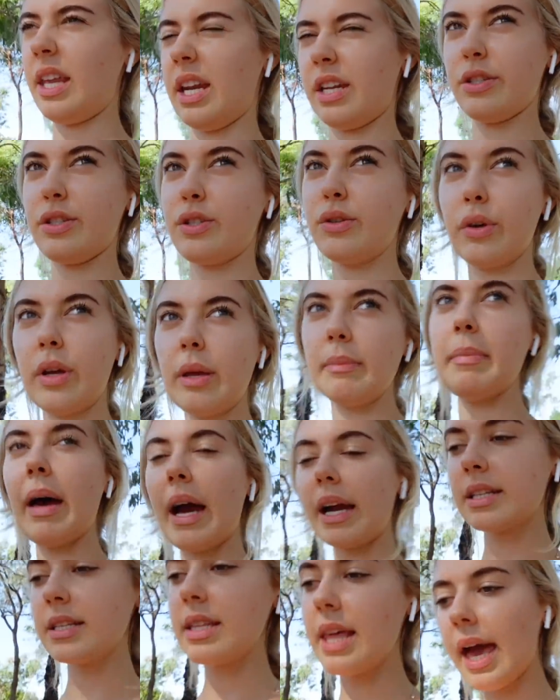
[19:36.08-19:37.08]
I just took him
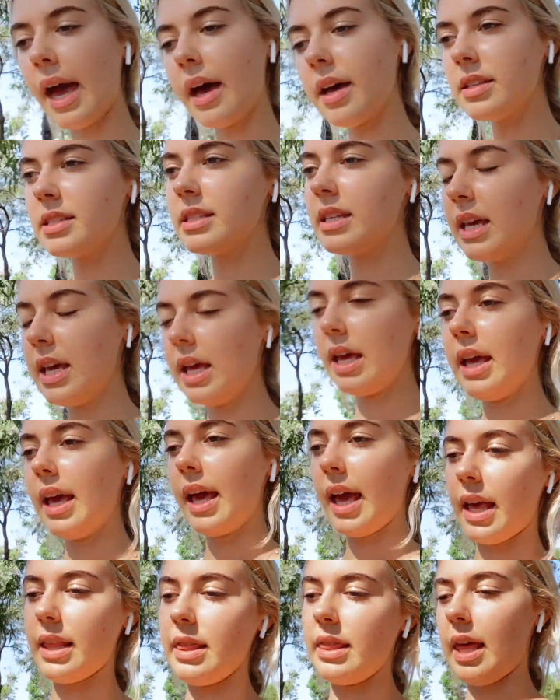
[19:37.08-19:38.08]
back to the house
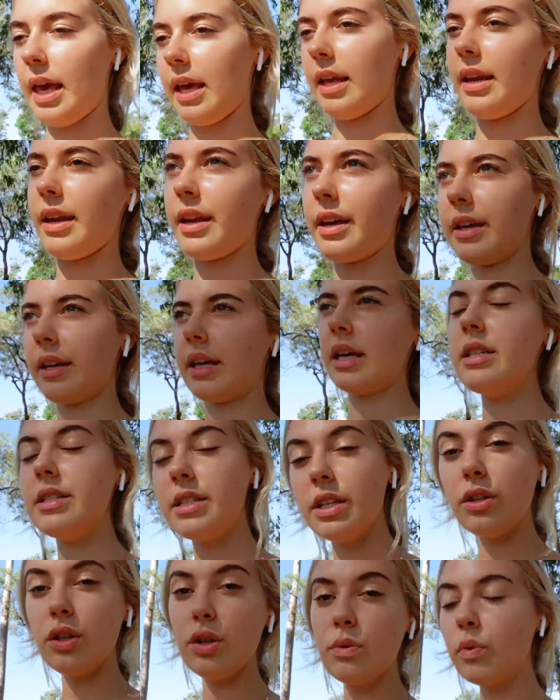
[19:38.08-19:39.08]
and then
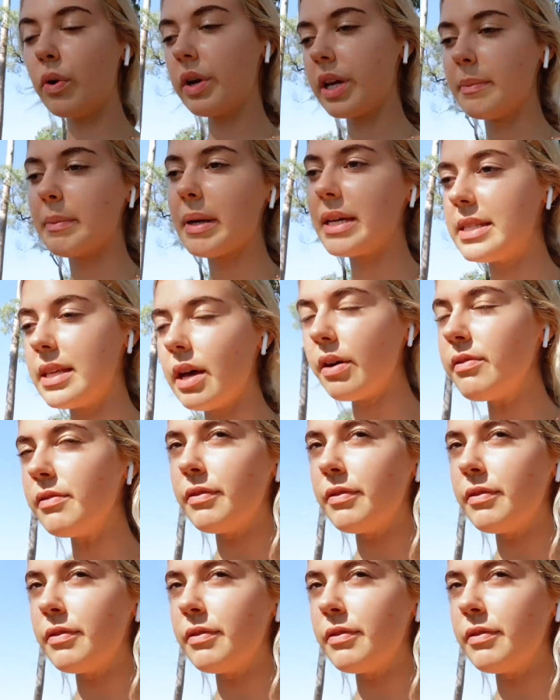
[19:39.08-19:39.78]
continued walking myself.